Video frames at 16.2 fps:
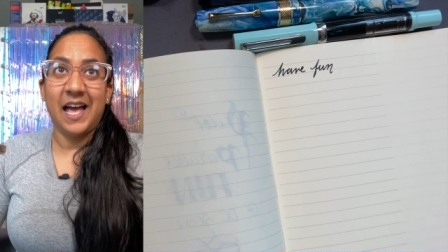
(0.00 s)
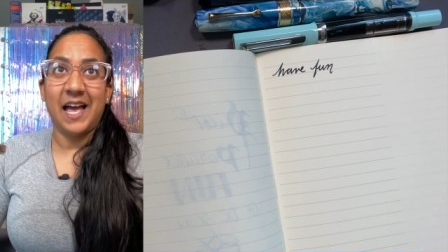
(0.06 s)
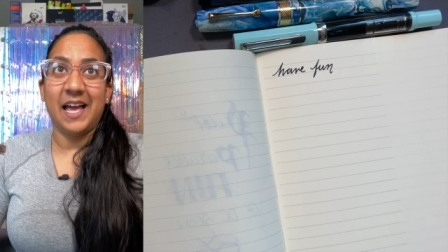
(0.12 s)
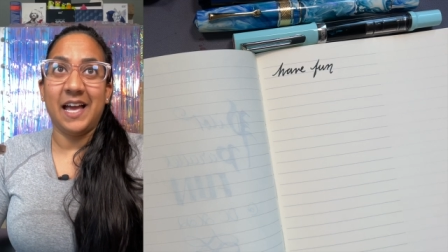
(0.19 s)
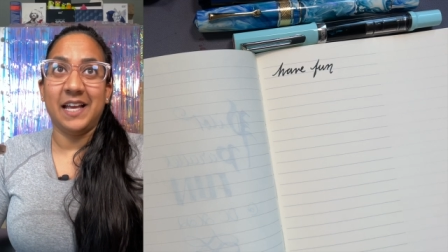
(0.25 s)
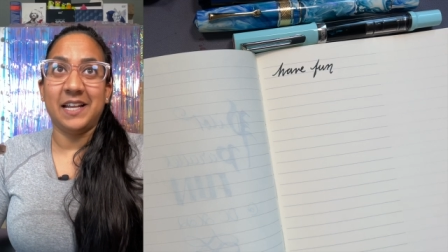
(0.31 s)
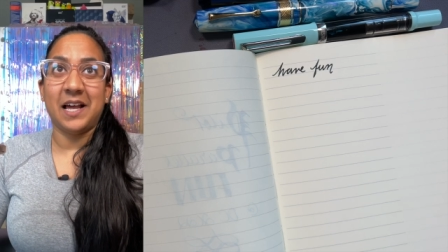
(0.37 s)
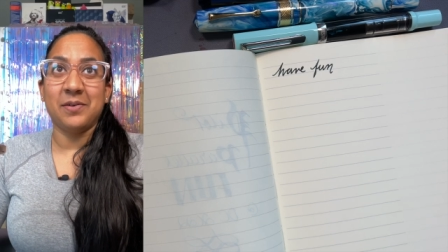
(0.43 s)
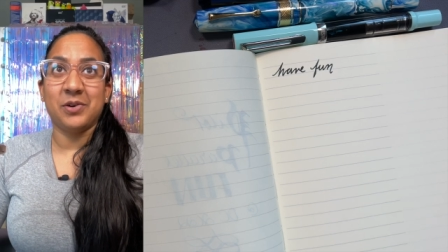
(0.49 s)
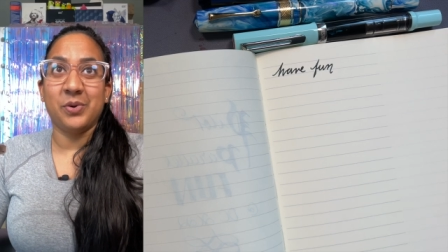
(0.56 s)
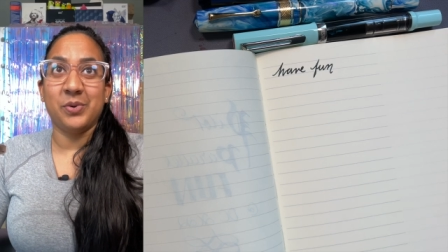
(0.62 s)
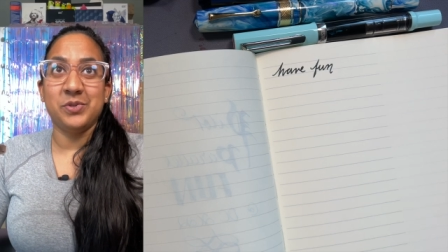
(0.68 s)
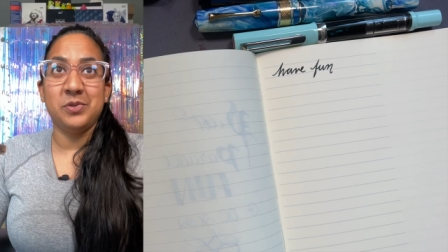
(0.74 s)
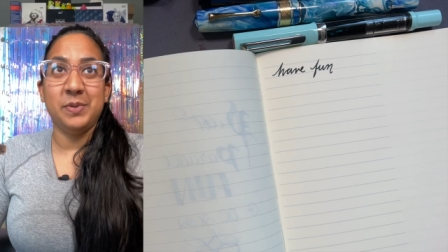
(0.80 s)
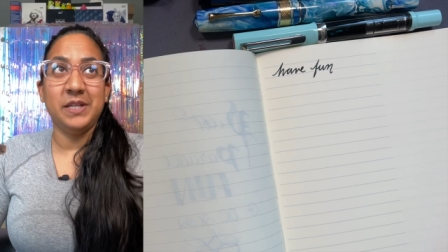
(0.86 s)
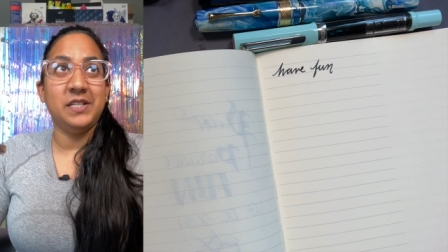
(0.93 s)
and I'm
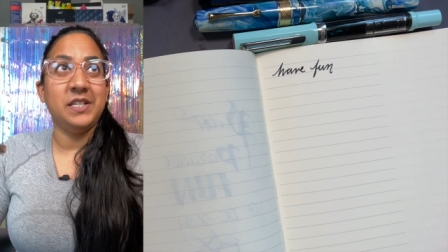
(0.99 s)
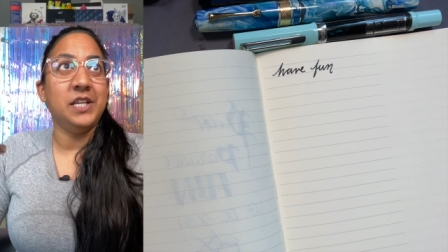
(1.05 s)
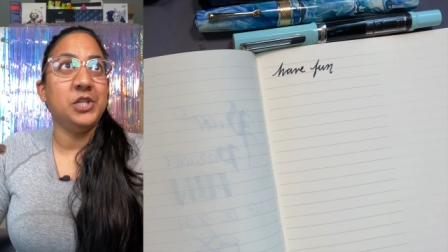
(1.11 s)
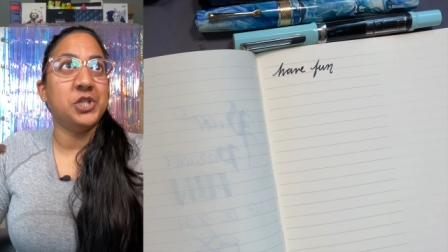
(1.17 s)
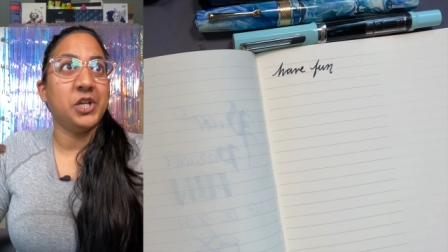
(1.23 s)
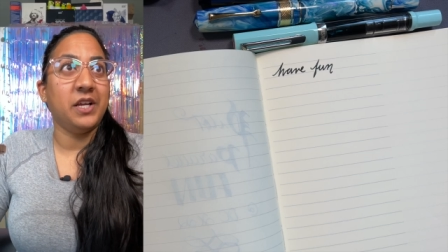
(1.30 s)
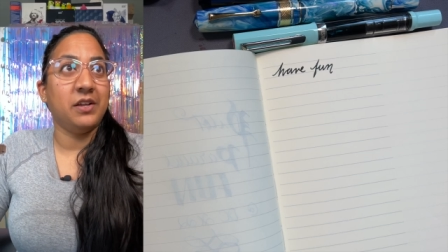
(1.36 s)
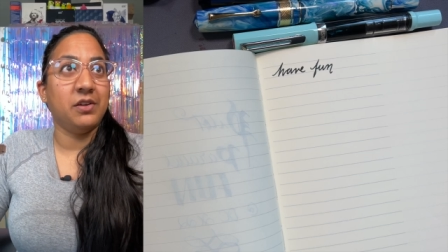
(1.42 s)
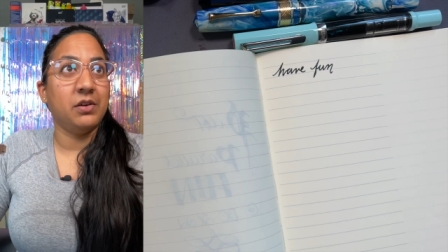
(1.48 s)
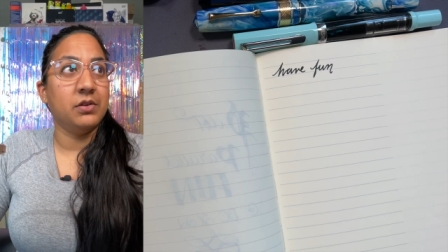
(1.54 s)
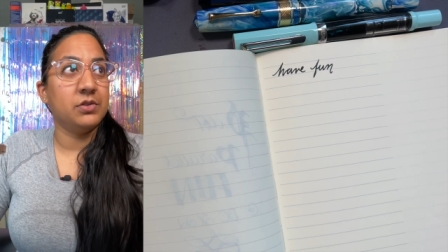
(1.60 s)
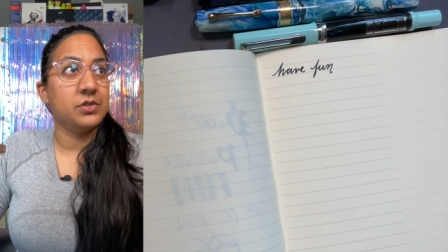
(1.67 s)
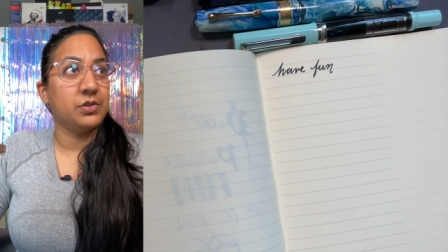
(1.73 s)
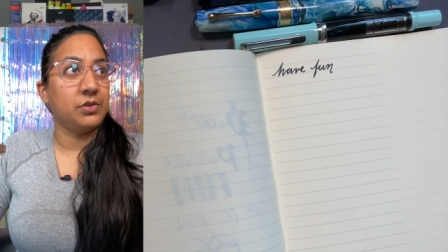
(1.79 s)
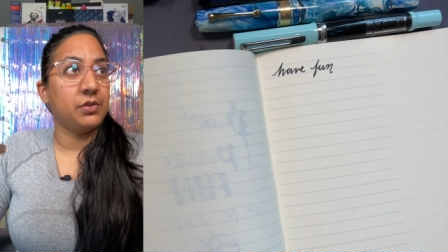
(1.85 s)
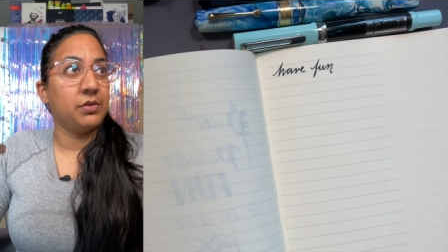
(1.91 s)
going to be teaching,
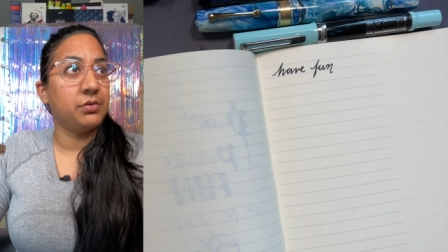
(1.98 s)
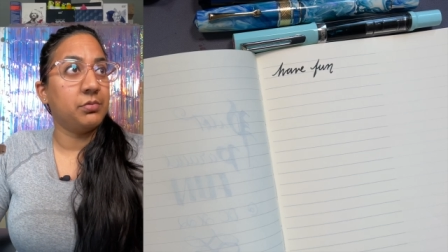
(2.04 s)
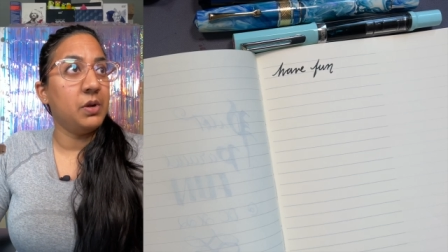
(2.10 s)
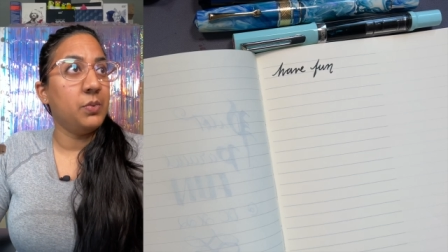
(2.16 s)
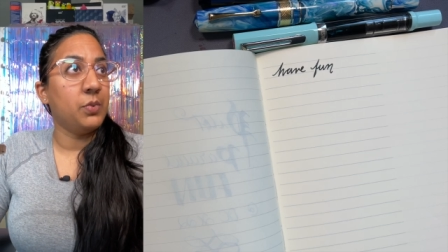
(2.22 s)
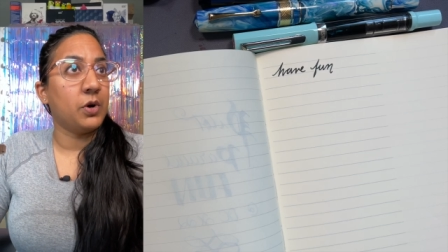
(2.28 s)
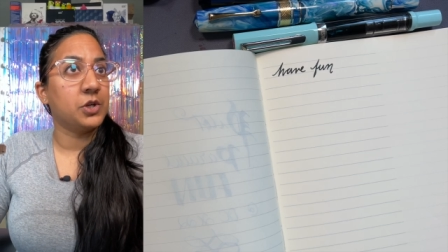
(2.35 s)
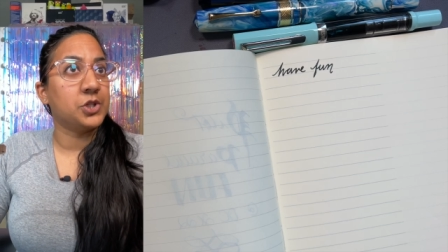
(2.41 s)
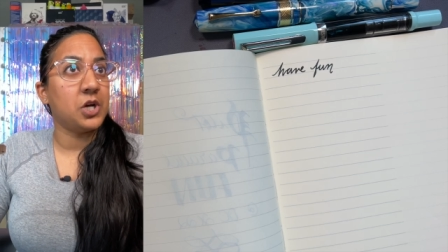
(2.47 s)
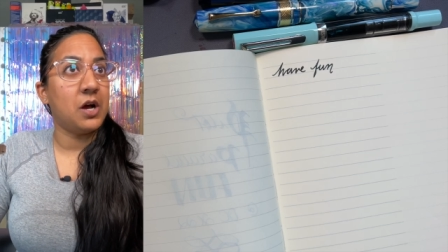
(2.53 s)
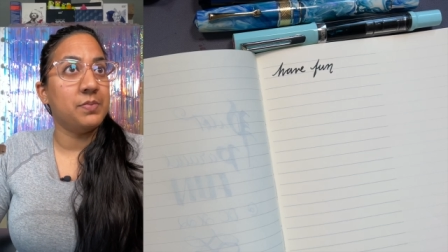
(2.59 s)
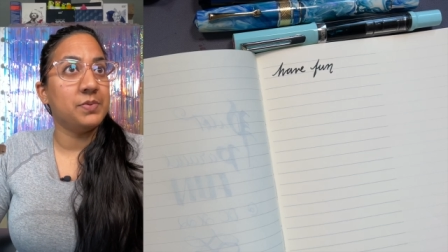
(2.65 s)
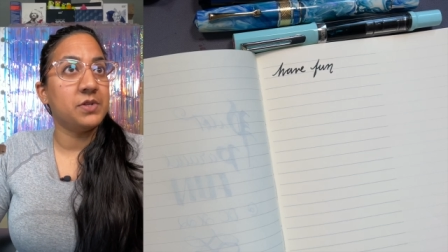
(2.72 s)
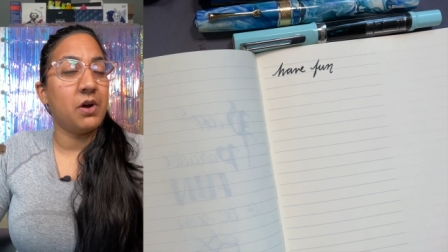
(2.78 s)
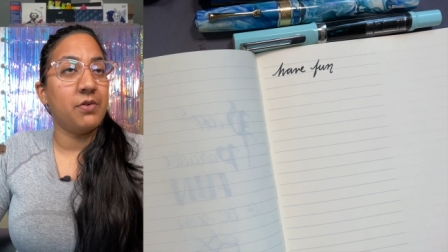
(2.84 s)
so the 3 workshops.